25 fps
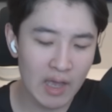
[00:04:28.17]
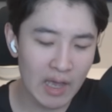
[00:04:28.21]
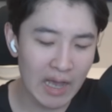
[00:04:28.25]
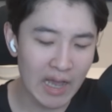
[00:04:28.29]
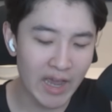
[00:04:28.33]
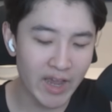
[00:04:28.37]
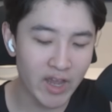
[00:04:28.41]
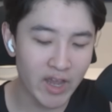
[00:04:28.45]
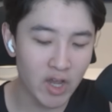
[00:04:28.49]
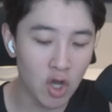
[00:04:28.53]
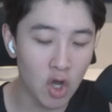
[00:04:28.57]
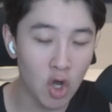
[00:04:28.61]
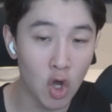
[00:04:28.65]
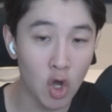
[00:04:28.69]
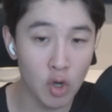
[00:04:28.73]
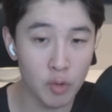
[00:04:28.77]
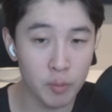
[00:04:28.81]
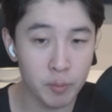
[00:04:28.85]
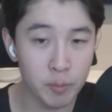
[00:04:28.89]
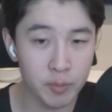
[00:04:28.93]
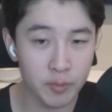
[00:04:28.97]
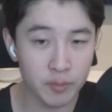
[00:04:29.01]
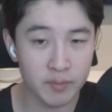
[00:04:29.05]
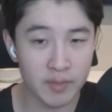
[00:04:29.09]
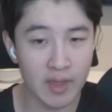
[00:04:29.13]
I
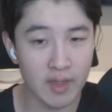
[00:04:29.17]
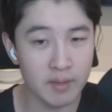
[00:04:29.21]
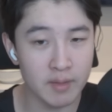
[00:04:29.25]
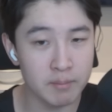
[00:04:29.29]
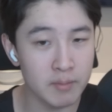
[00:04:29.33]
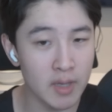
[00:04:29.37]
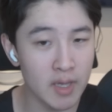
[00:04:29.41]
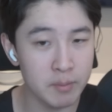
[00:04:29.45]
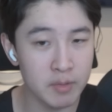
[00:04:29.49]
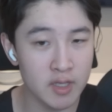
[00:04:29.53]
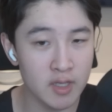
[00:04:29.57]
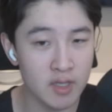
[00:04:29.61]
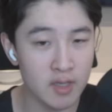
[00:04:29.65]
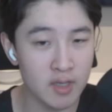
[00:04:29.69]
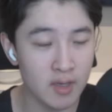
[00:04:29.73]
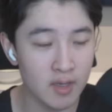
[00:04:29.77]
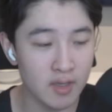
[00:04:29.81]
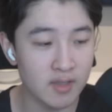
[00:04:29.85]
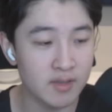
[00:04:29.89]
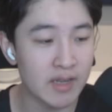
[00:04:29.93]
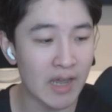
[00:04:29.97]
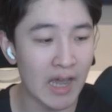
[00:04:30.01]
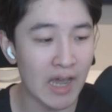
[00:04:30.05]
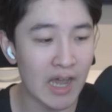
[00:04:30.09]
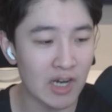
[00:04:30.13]
hope that maybe
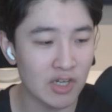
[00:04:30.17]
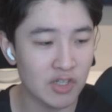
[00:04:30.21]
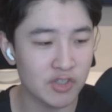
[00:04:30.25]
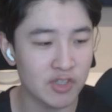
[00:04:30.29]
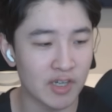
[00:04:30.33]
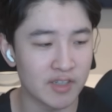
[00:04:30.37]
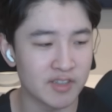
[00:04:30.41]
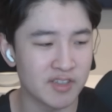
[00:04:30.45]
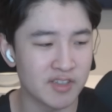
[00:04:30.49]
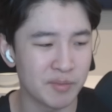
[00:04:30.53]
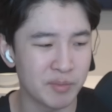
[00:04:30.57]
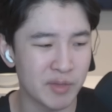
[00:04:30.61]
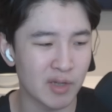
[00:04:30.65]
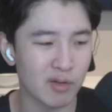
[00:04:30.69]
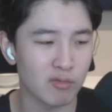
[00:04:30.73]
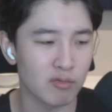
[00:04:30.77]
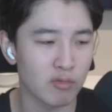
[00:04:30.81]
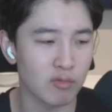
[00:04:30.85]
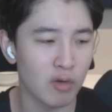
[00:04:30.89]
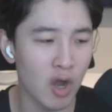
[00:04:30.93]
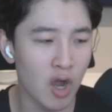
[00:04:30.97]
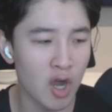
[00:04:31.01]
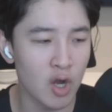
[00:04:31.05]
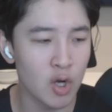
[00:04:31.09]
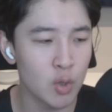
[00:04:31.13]
Daksh got something
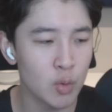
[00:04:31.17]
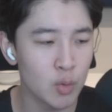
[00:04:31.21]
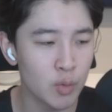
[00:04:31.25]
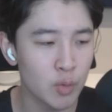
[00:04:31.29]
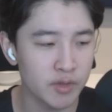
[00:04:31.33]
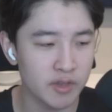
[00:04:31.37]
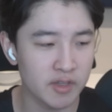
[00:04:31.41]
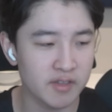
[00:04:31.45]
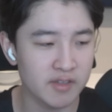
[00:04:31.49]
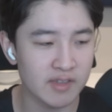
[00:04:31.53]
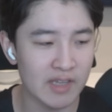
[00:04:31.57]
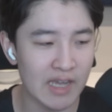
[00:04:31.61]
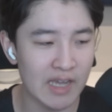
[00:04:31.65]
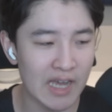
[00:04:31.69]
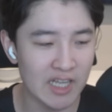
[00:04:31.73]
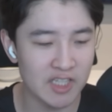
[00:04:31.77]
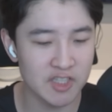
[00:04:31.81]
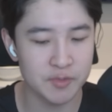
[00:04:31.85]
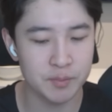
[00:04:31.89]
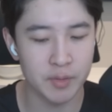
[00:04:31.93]
wrong with the stats,